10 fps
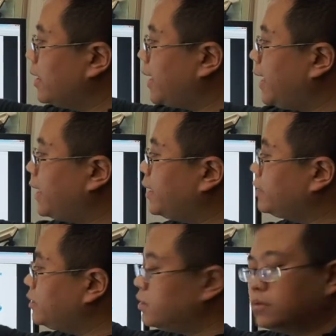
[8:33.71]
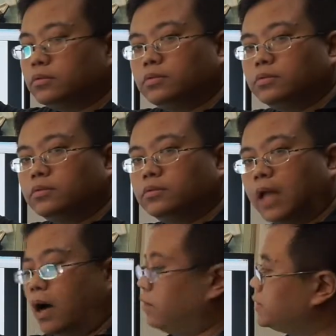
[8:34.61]
And
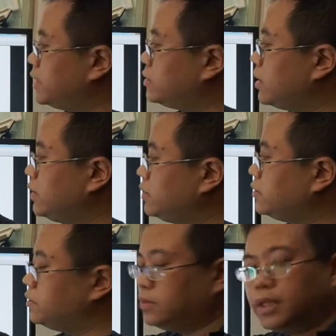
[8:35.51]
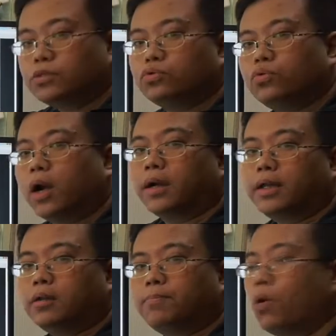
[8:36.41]
now system is
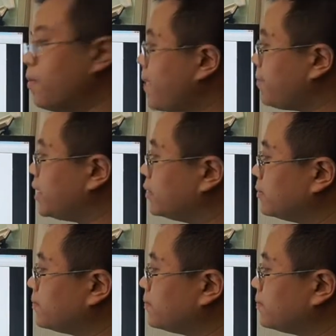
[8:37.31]
running the port mapping.